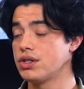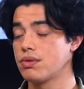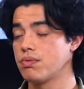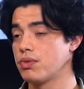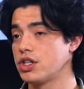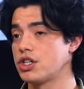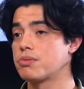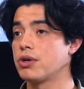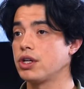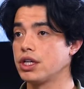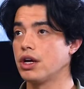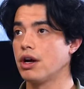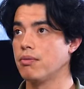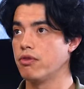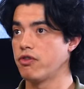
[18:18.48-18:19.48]
is which is
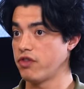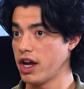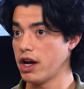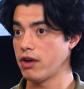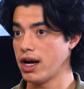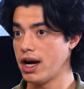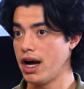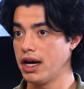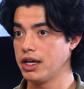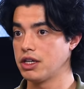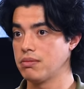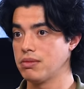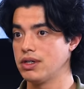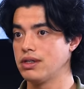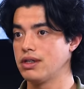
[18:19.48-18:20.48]
probably a fairer
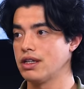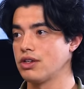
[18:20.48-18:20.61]
argument